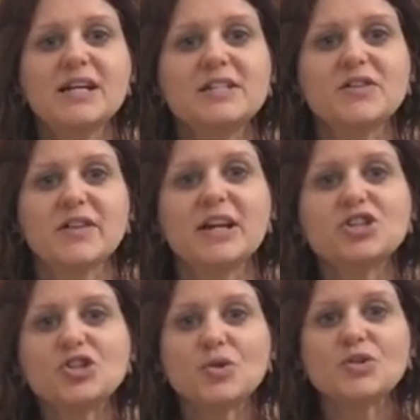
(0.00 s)
So that
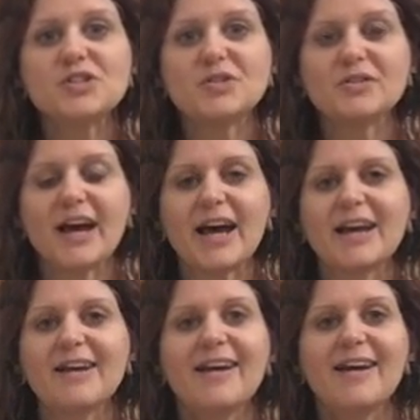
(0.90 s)
shows you
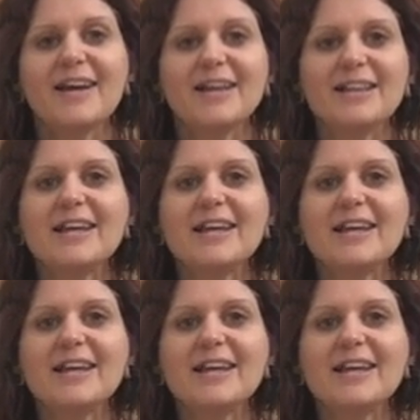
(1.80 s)
that it